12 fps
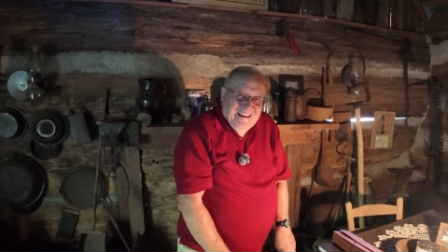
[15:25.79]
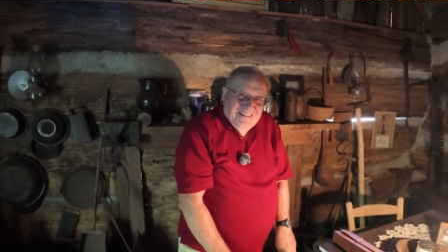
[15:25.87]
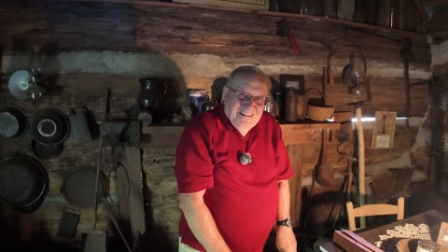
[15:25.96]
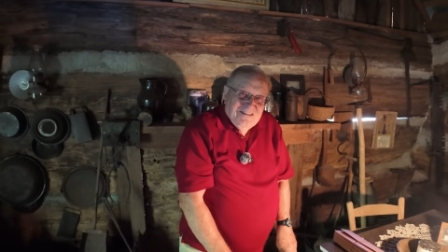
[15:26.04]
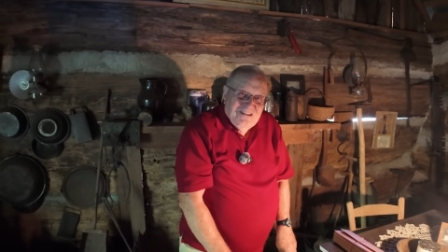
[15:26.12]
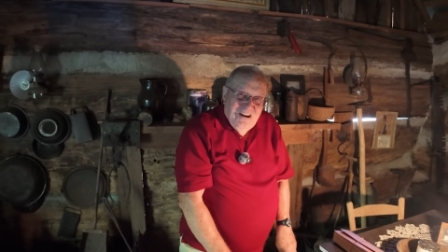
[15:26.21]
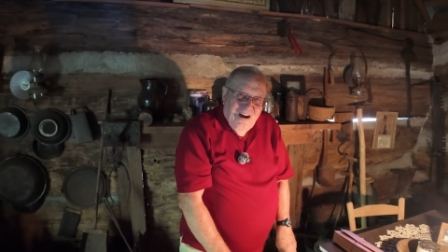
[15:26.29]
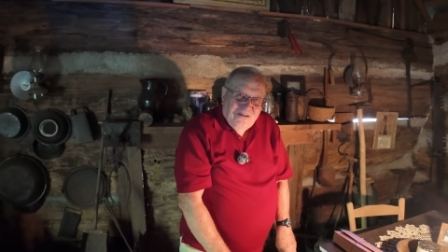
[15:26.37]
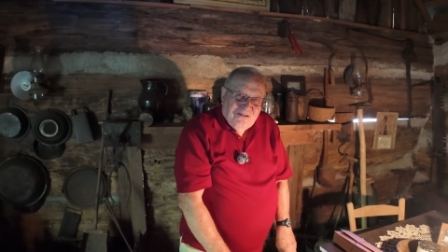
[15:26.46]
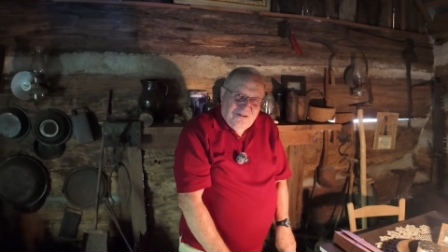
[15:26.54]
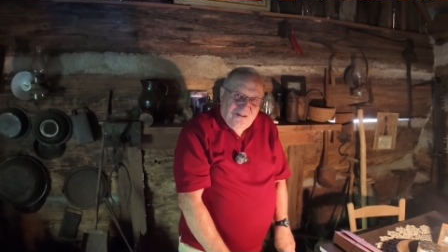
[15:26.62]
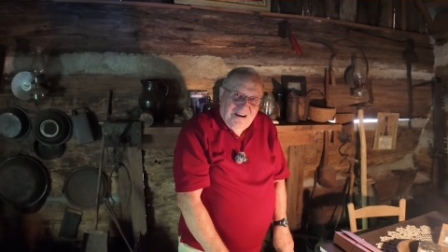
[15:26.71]
This
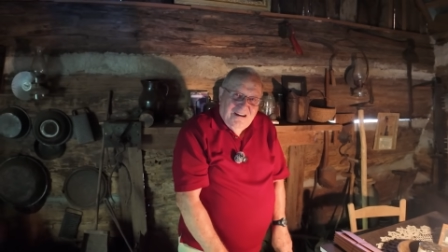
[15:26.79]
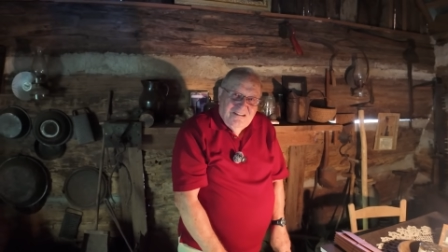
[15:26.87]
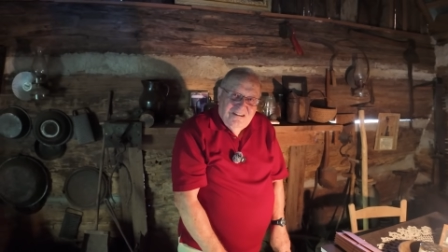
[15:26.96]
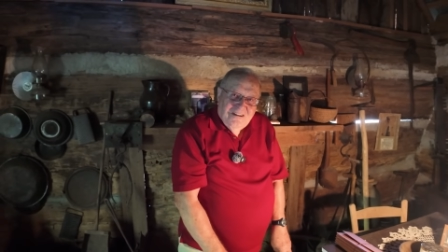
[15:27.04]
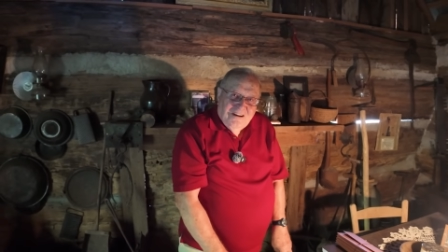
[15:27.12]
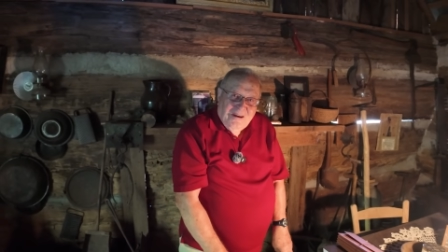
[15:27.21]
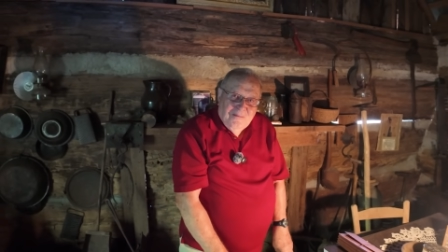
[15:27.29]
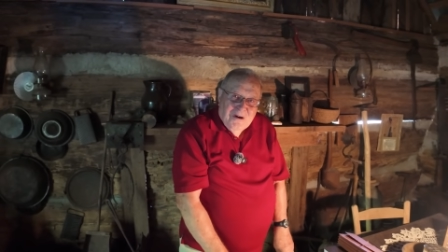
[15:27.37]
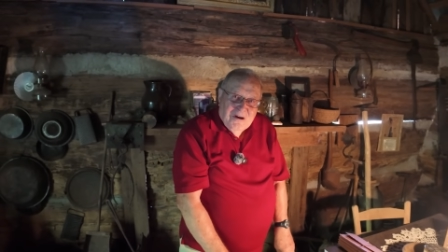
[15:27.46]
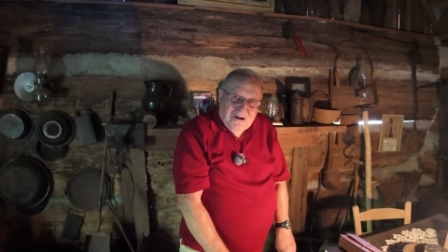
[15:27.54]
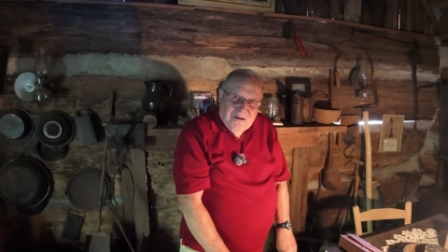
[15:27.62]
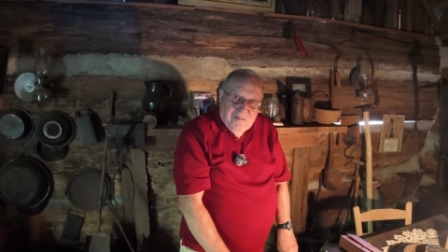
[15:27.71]
doctor had dug him
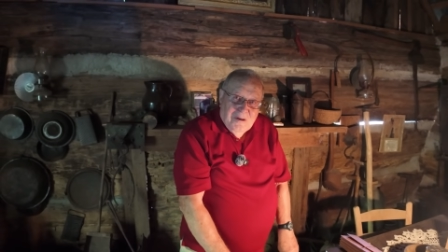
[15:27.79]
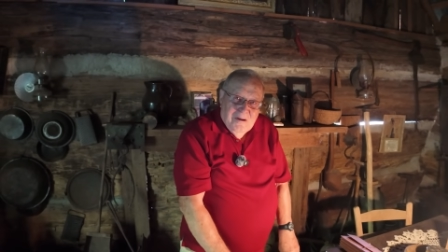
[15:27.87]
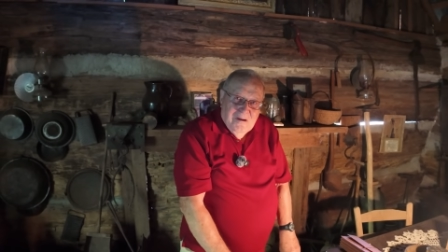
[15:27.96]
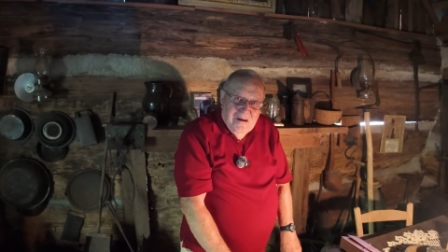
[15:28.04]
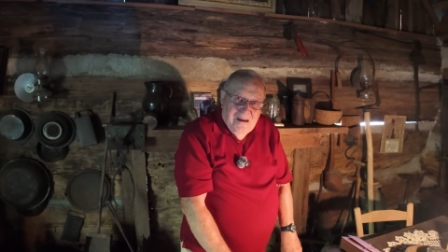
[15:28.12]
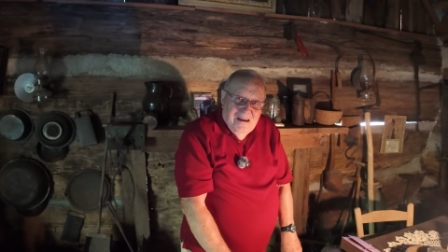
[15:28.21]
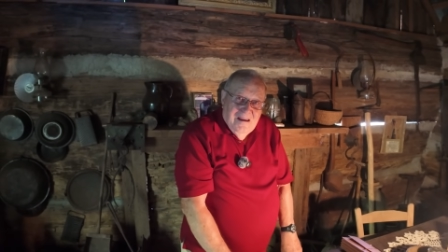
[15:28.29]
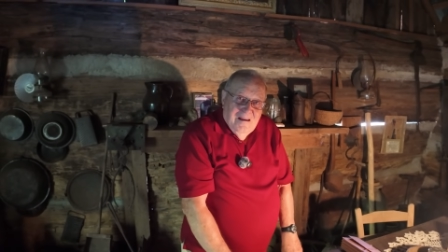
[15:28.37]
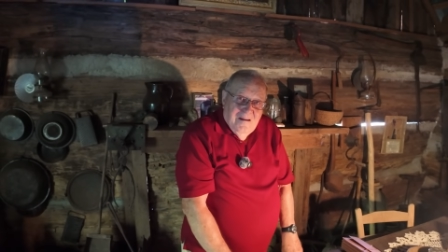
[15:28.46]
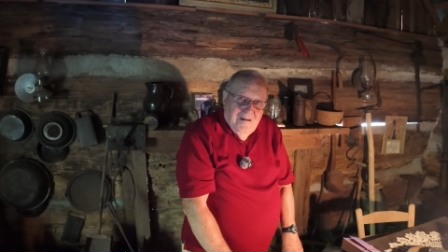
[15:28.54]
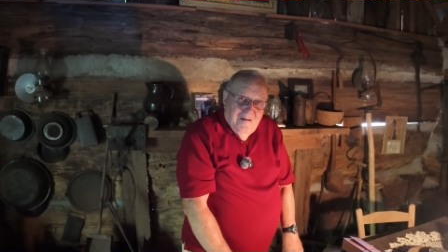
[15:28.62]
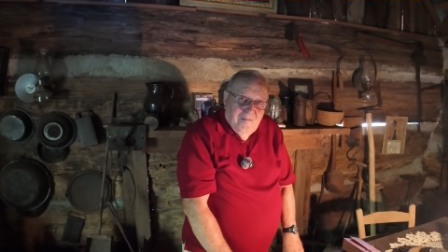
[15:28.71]
up
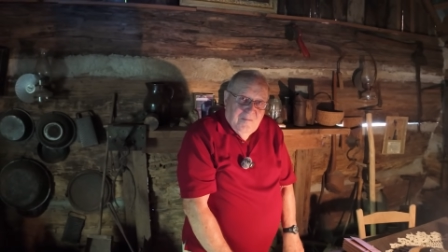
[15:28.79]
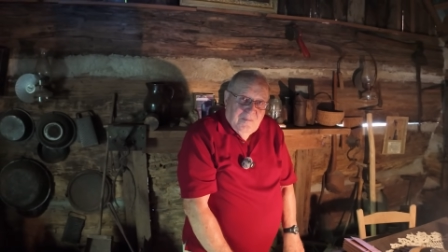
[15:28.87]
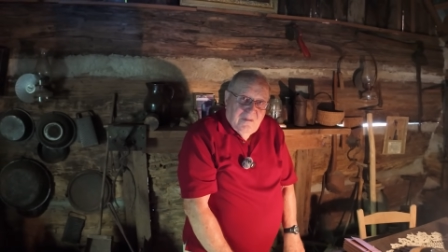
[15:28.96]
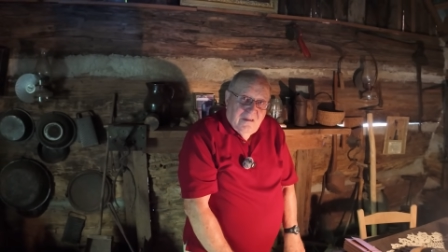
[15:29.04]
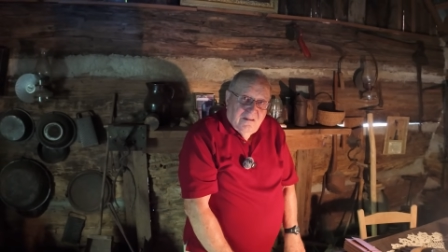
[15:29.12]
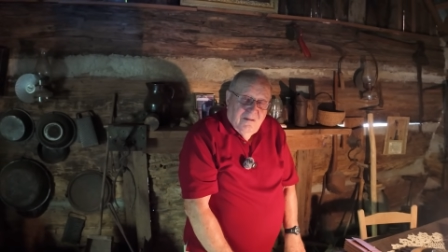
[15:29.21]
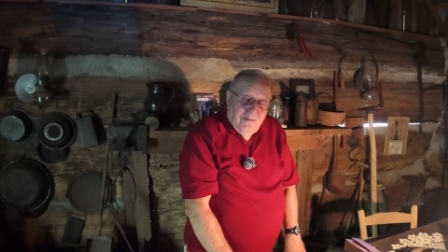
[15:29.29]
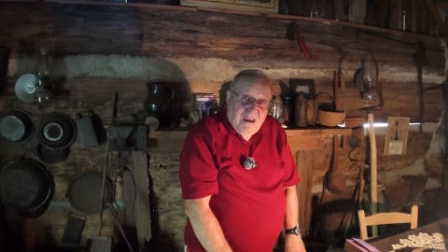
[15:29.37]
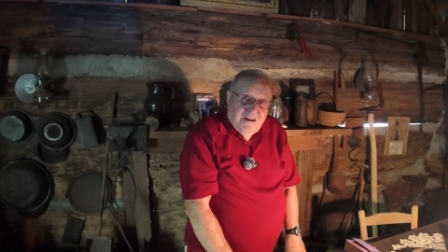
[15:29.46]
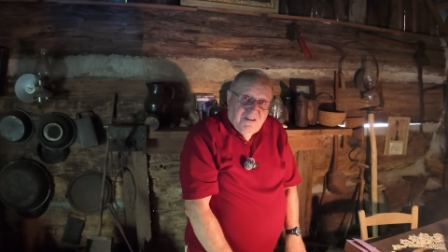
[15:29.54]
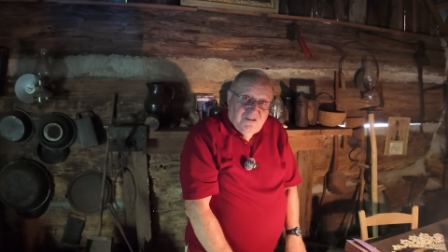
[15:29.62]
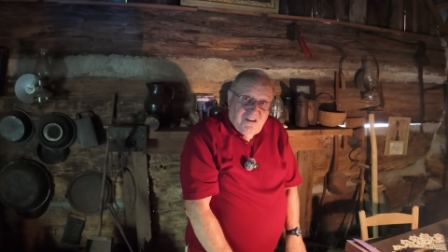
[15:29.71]
to
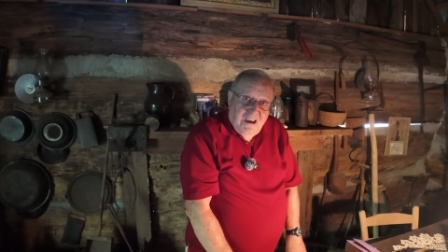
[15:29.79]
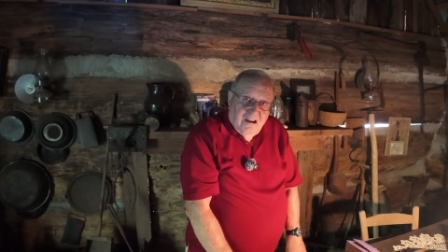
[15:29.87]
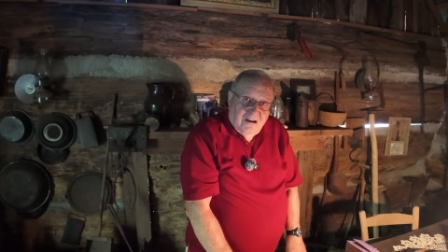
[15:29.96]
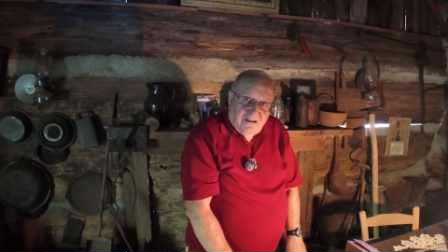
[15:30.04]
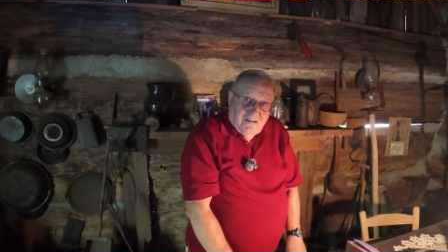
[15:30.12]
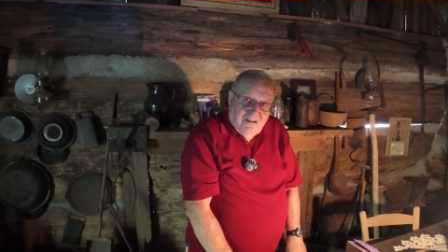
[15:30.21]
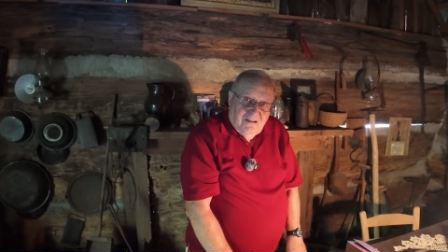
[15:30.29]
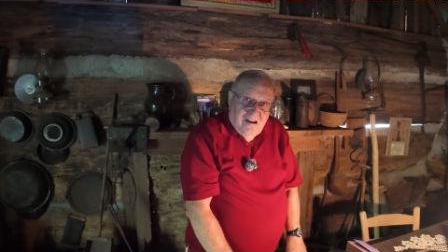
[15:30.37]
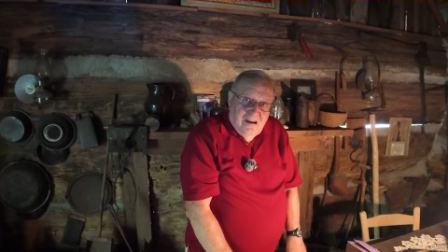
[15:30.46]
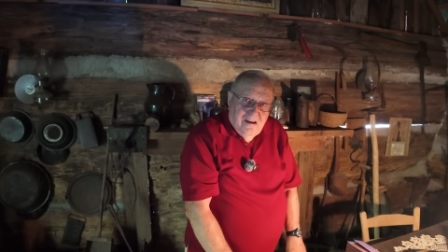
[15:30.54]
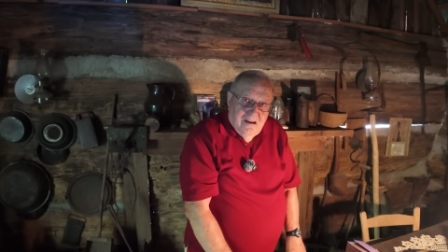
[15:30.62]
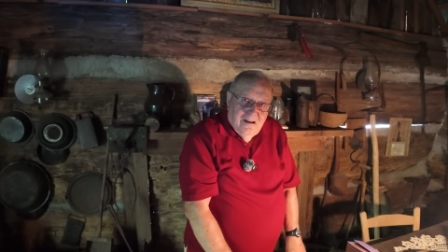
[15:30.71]
make a skeleton.
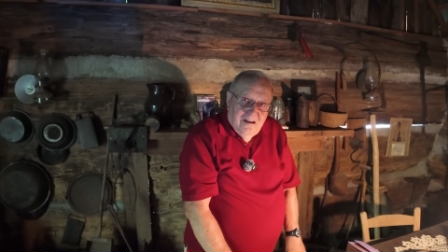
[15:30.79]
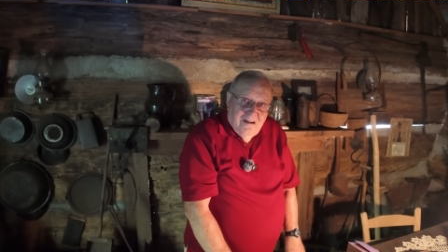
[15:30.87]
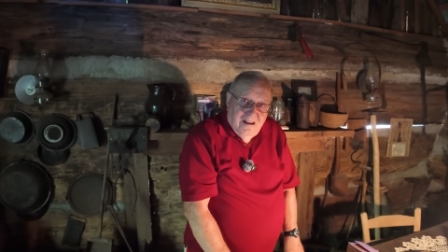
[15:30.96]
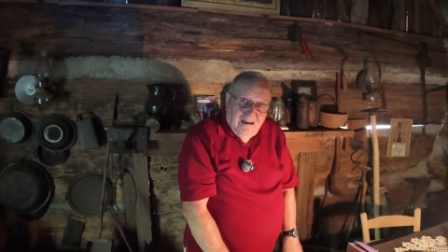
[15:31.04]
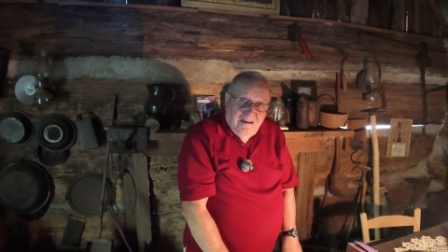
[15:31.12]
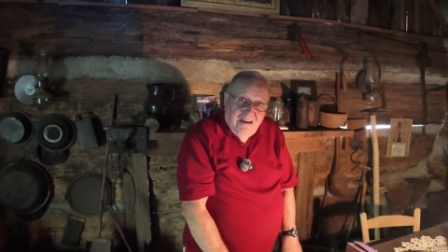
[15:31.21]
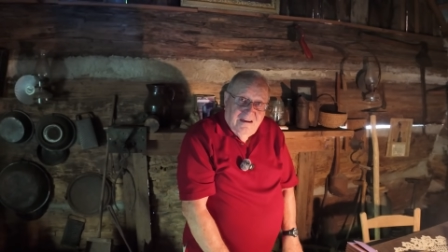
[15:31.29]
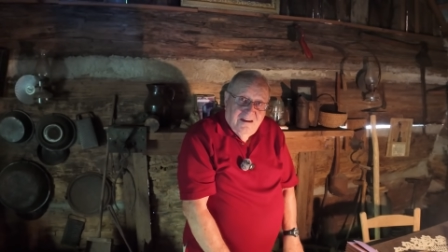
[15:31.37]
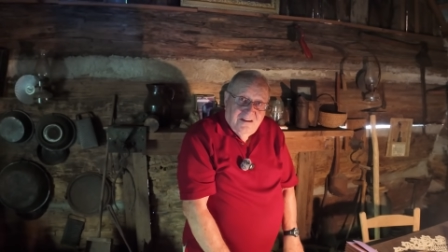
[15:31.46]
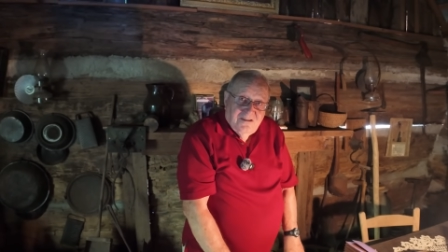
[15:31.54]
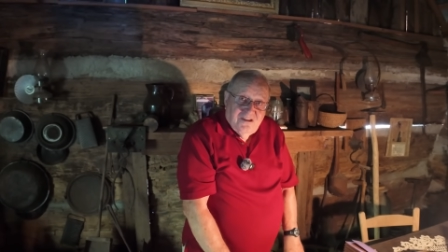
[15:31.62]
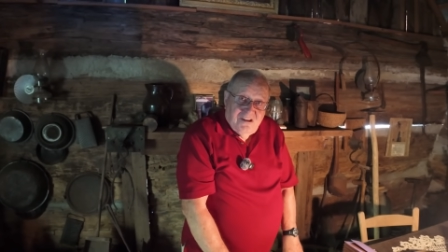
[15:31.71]
They
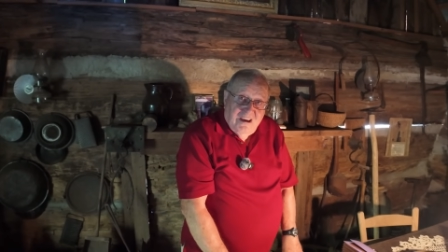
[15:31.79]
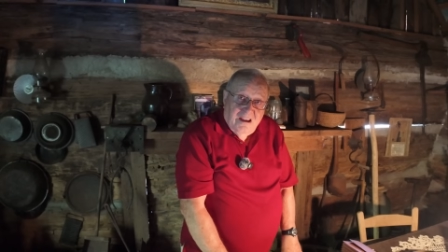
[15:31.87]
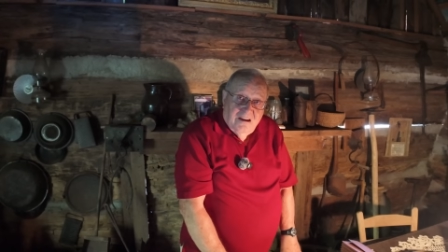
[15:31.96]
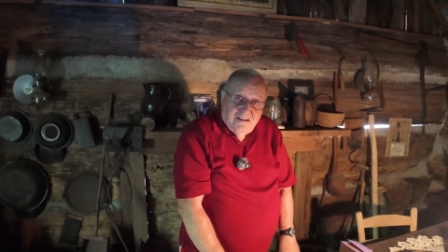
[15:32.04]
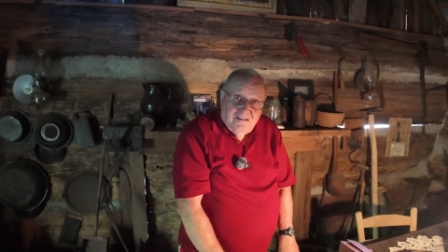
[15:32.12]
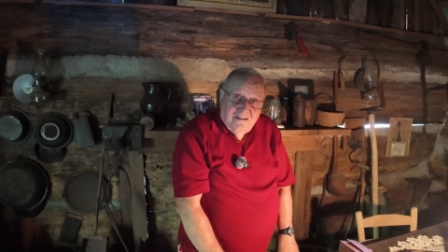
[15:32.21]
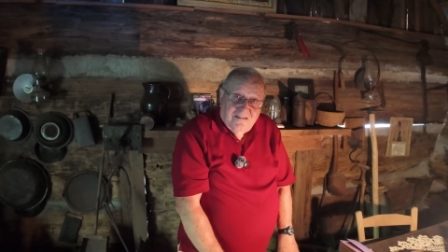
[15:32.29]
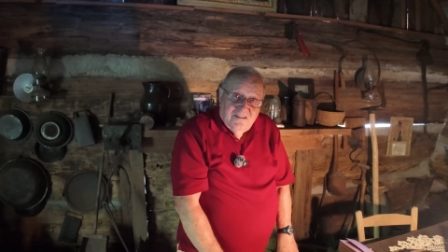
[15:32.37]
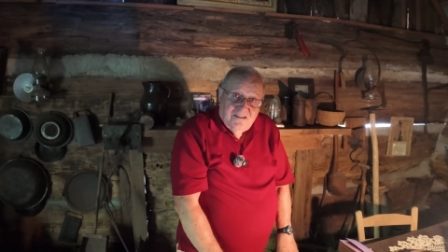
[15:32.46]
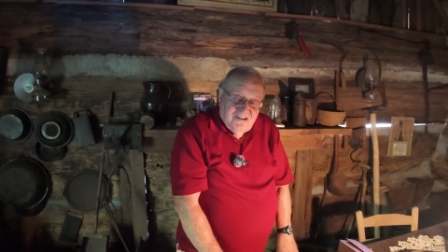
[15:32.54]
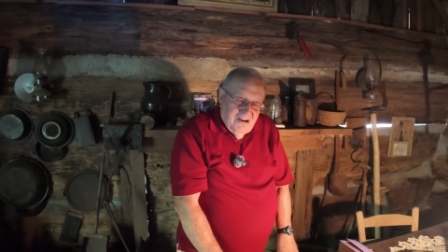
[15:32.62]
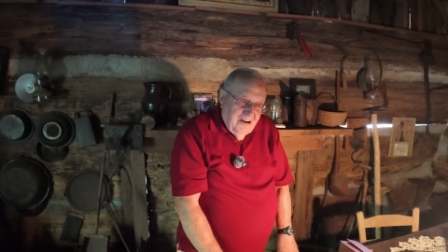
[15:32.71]
needed a skeleton to
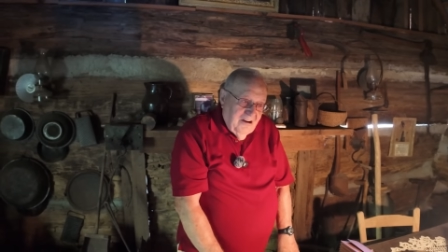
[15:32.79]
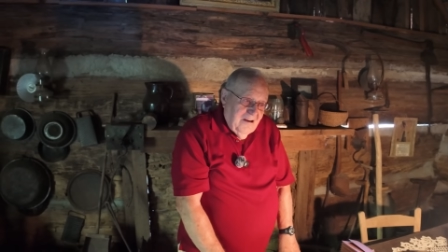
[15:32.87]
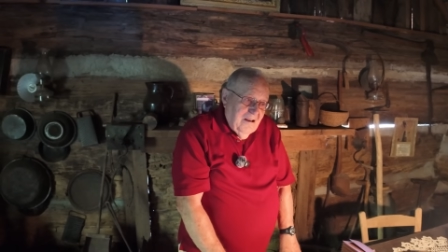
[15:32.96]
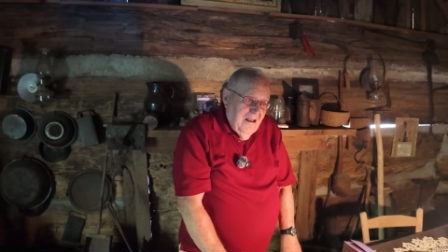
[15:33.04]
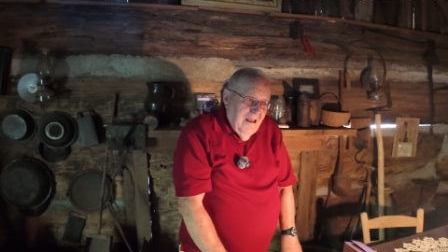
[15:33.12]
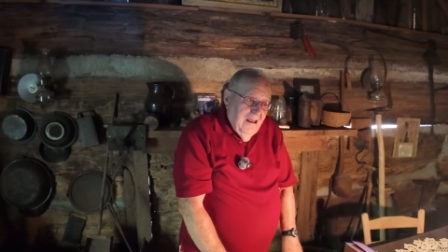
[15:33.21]
study.